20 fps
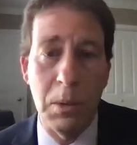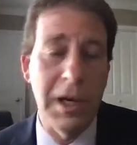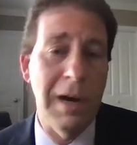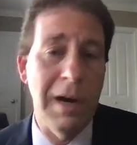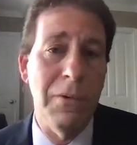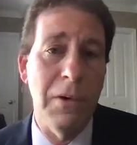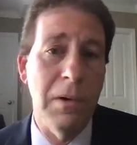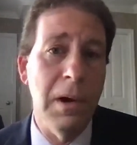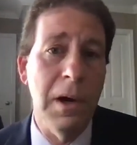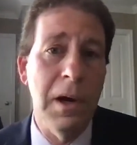
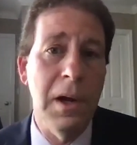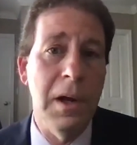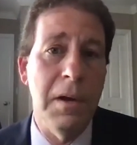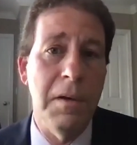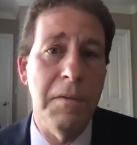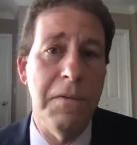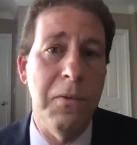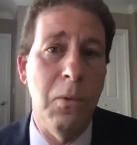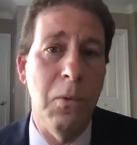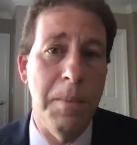whatever
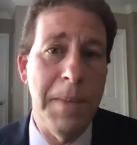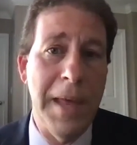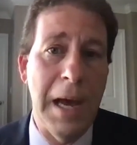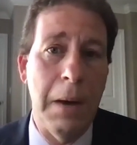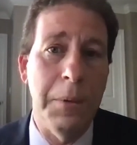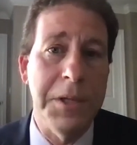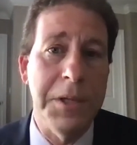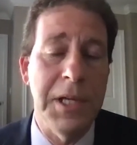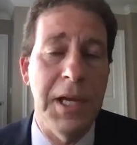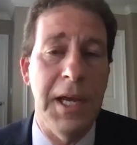form
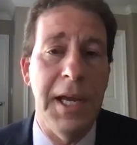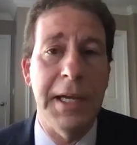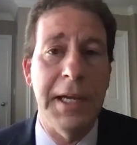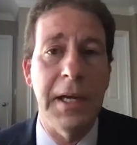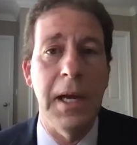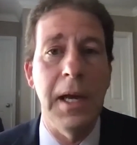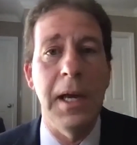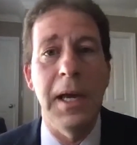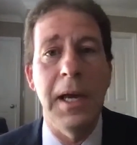that would take